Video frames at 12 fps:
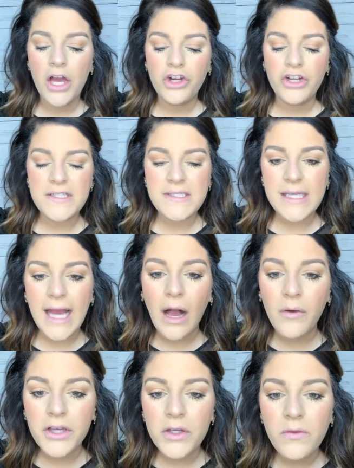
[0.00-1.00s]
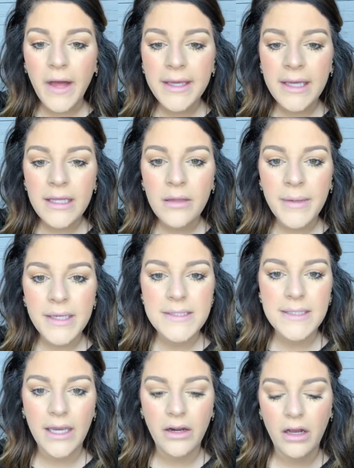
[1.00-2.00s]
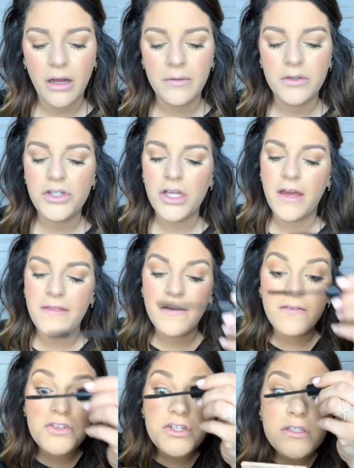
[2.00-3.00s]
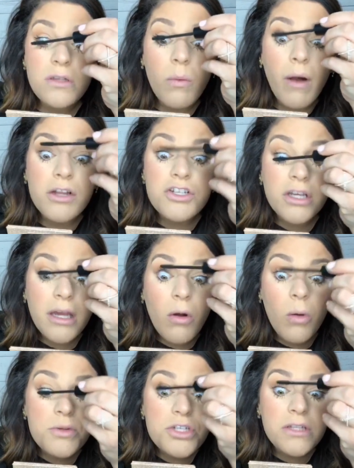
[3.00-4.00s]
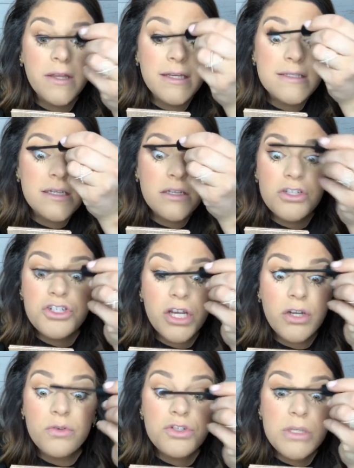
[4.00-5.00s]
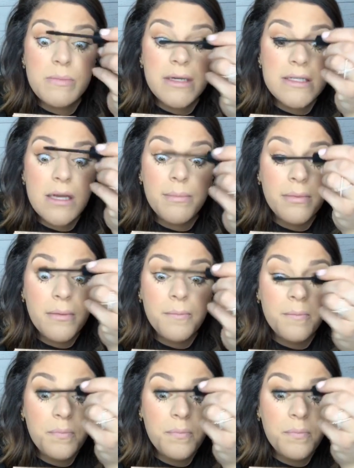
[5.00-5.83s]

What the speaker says: Christy, how are you liking the mascara? I think if she's still watching, I hope she likes it because I know she picked up